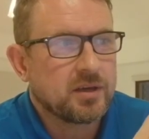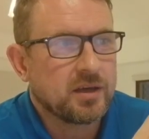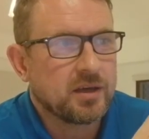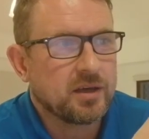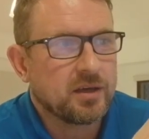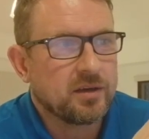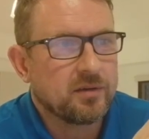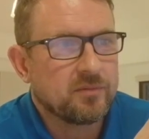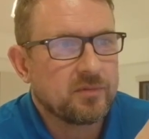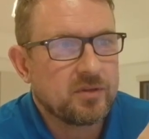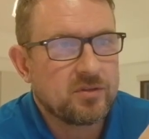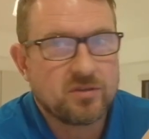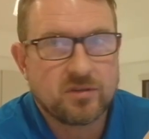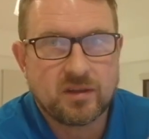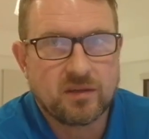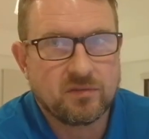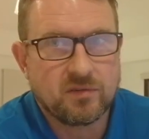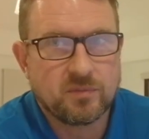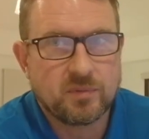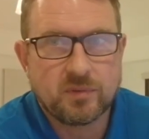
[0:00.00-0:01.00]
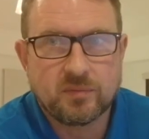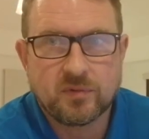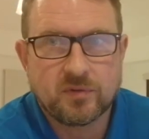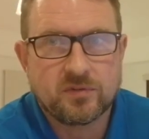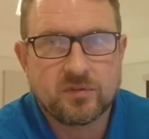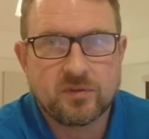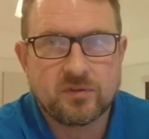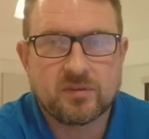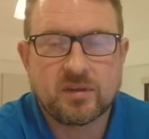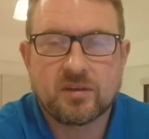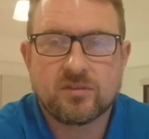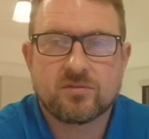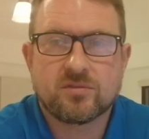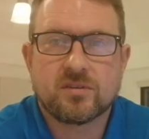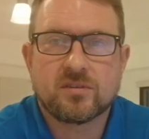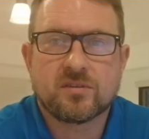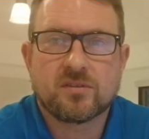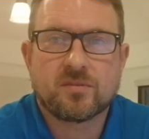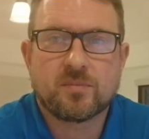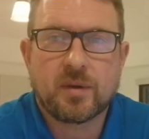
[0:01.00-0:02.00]
They should never have been refused
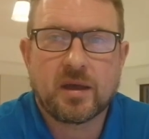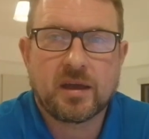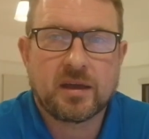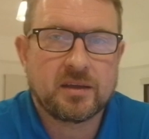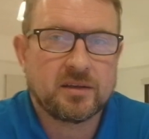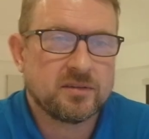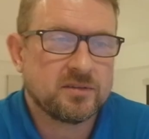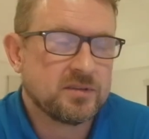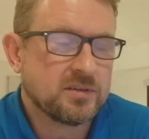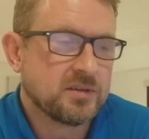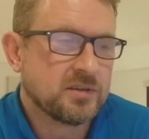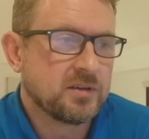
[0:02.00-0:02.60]
entry into Spain